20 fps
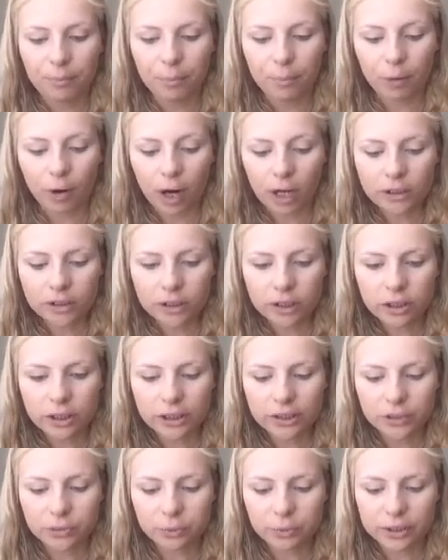bronzer
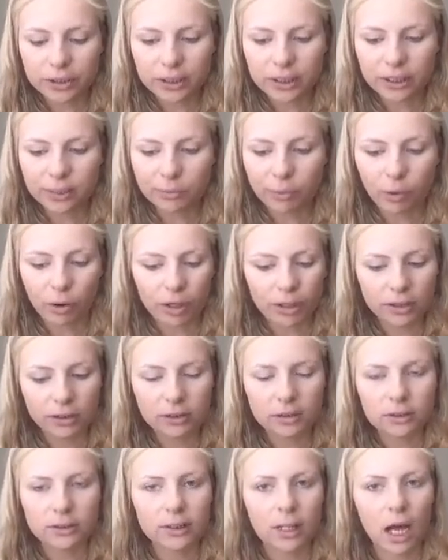is really
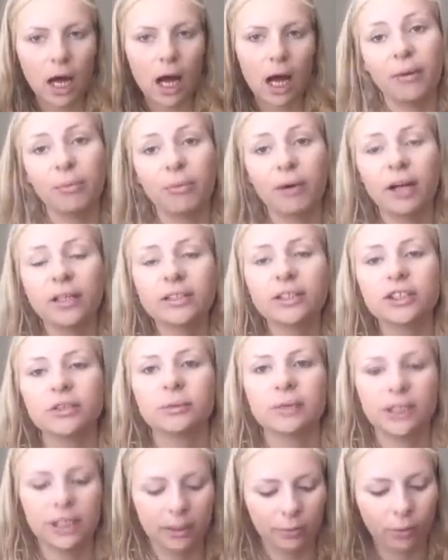important. Bronzer is
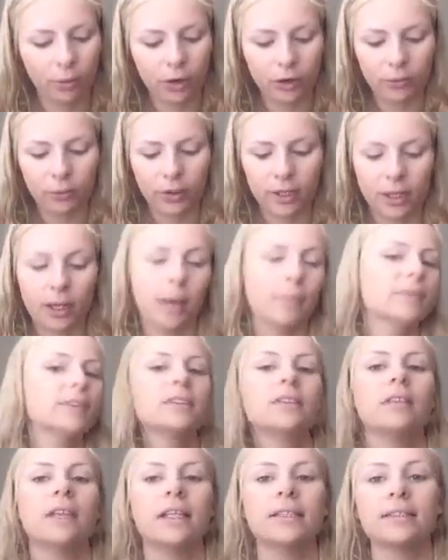really important when it comes
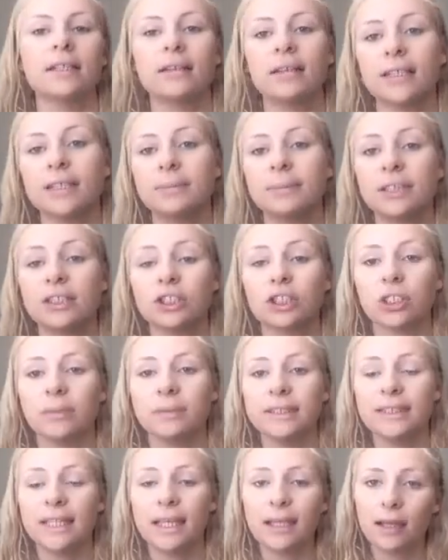to things like this because you're going
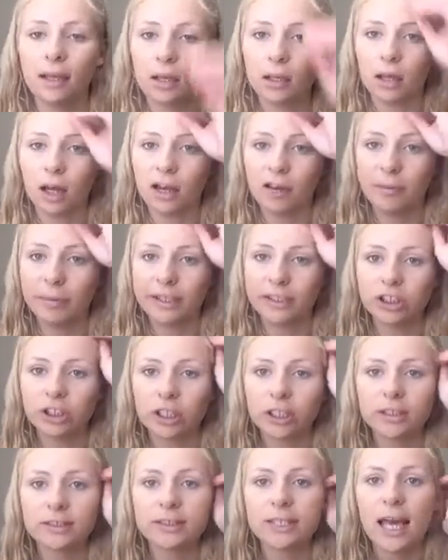to be taking a lot of
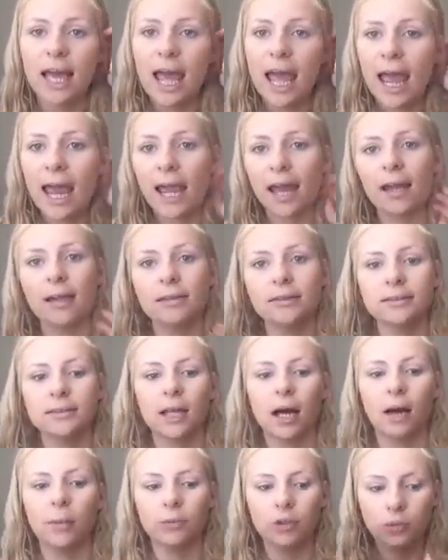pictures, and
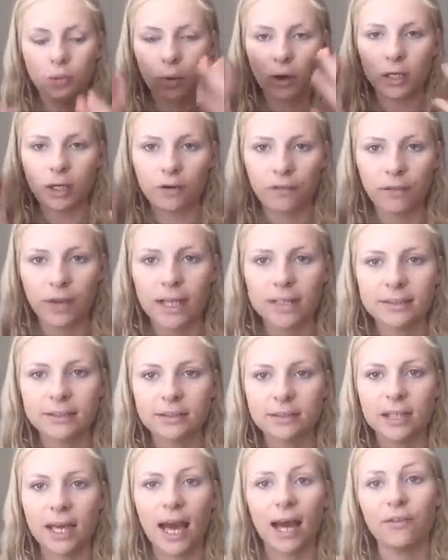you want your face
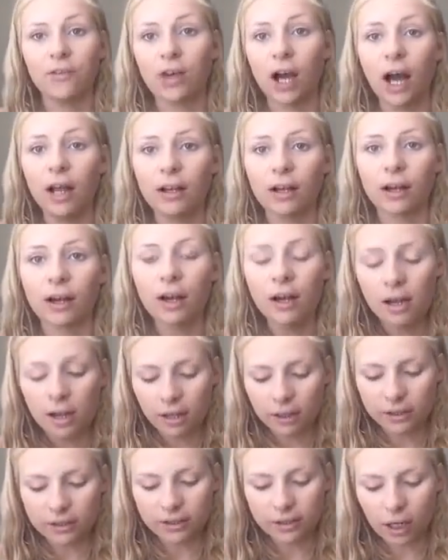to have color.
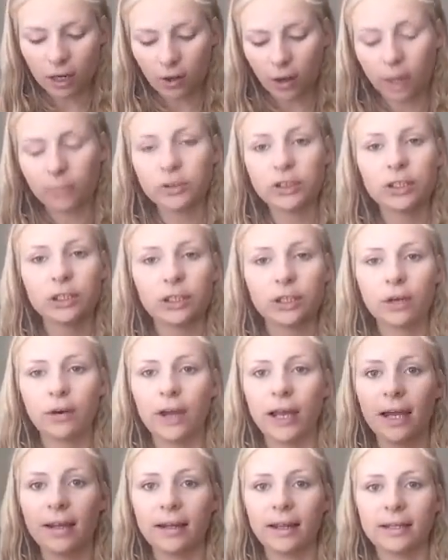So I'm just going to go
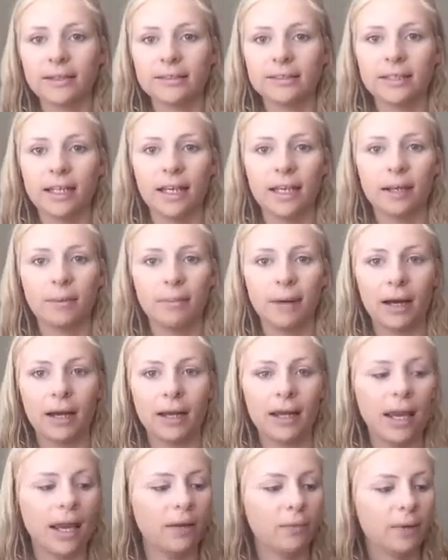ahead and take
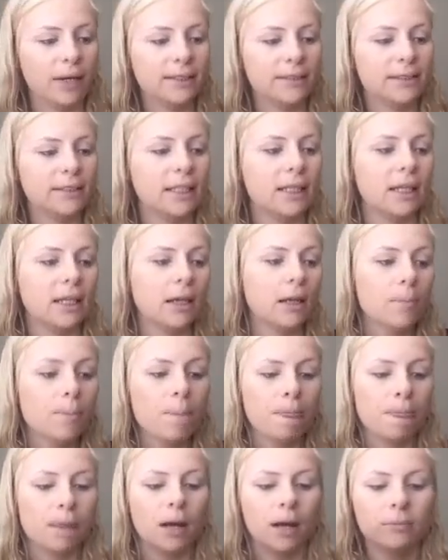my NYC
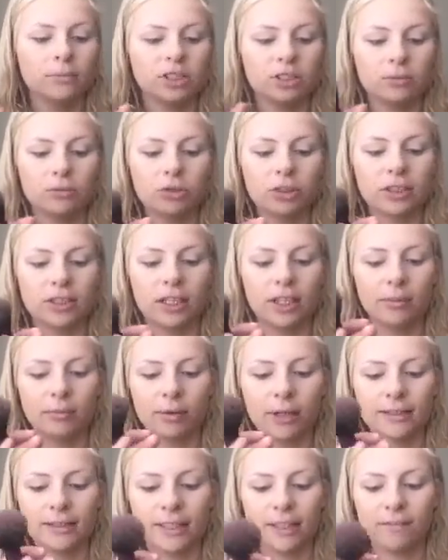Smooth Skin
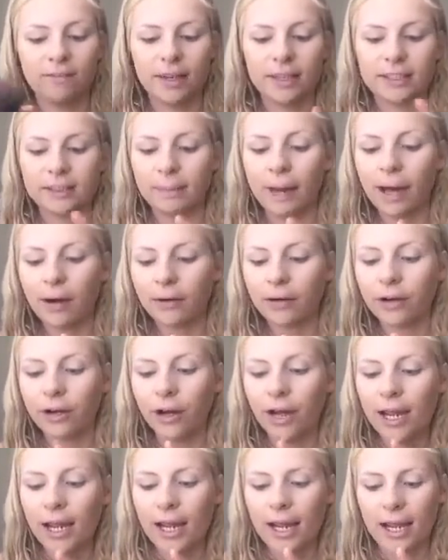Bronzing Face Powder,
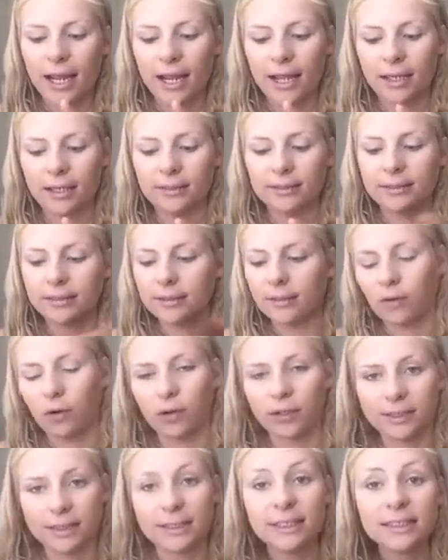and of
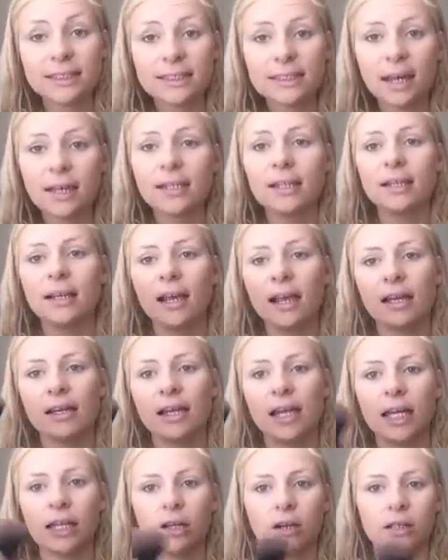course in Sunny, and
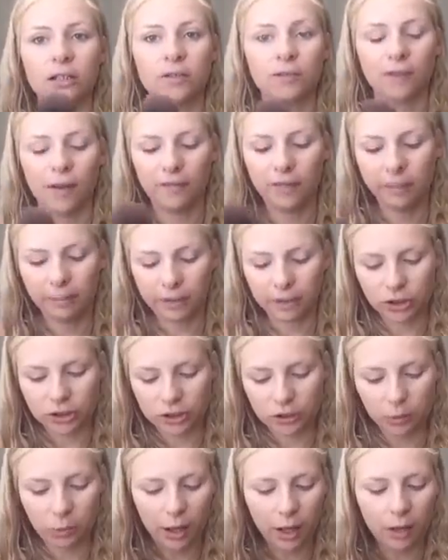a large fluffy brush
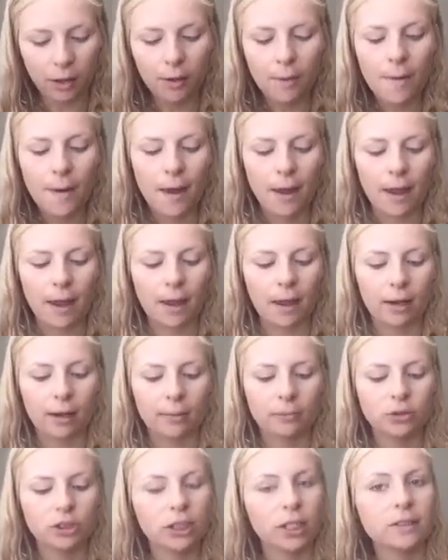as well. And
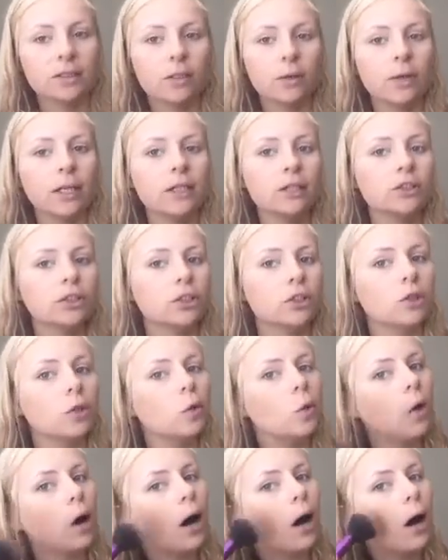I'm just going
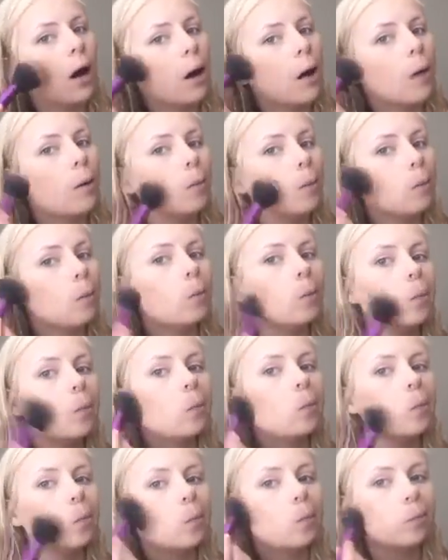to
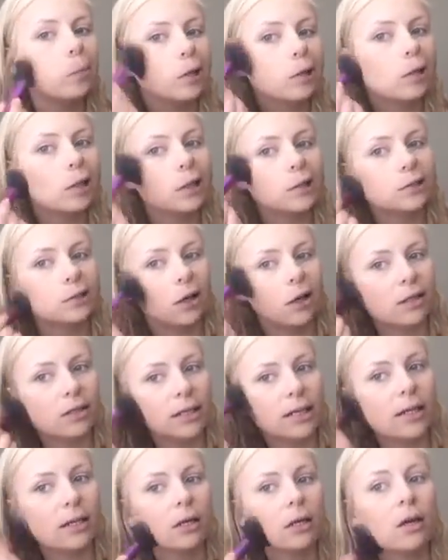put this on
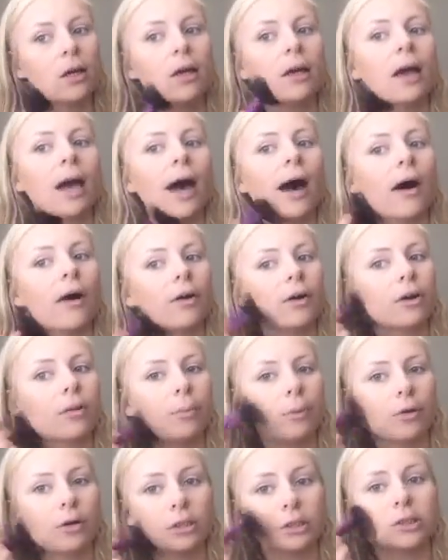the outer
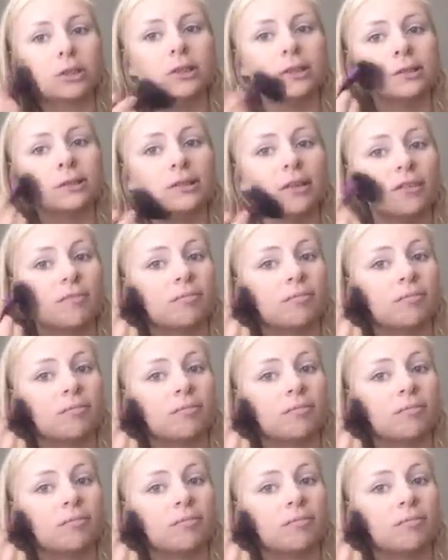portions of